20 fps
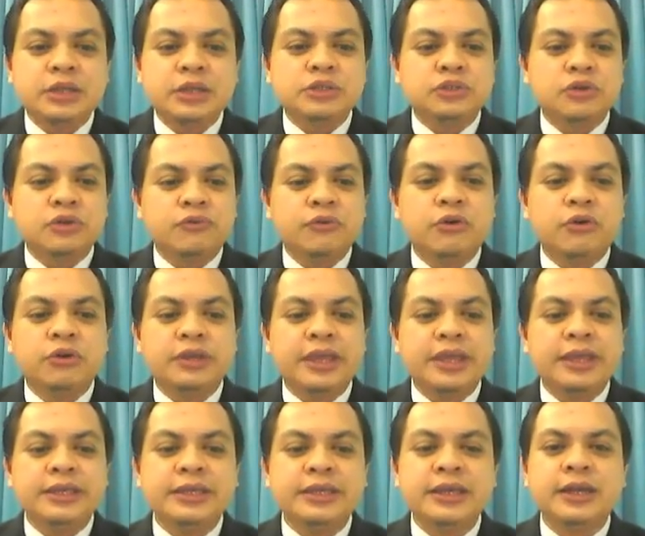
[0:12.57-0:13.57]
So for
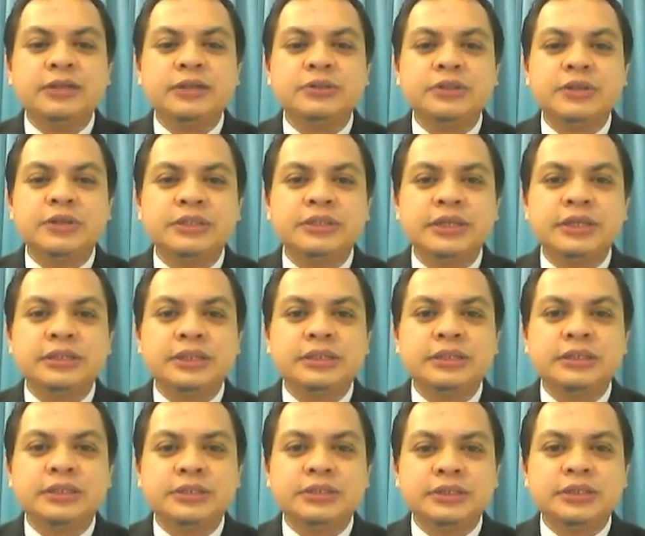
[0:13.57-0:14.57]
KEER
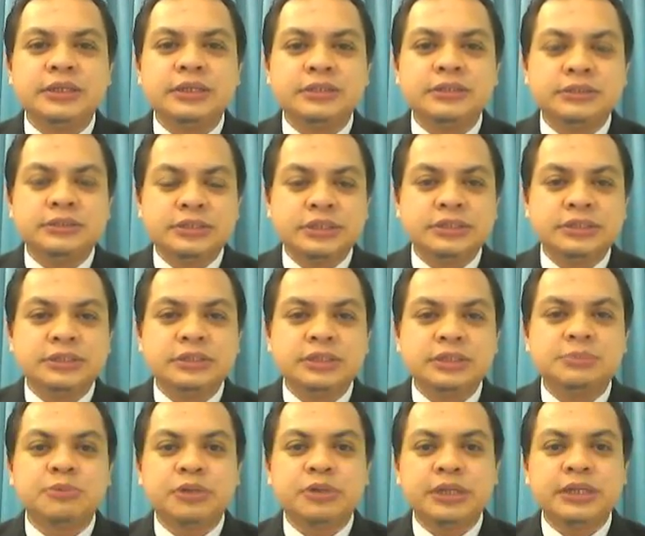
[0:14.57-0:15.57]
2018 session
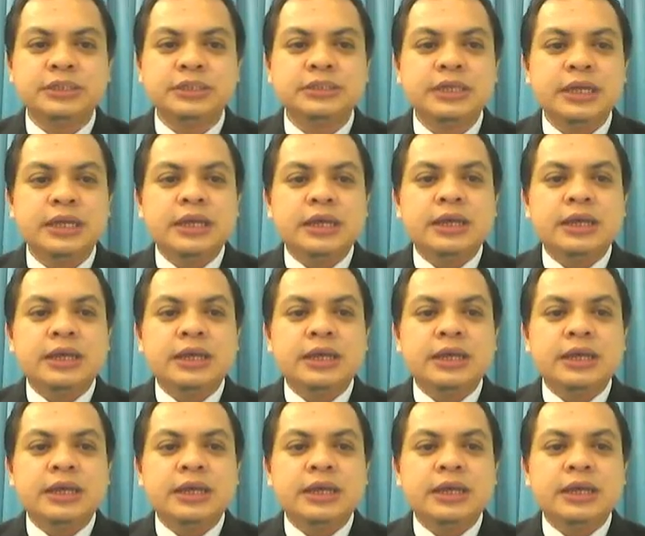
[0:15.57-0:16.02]
this morning,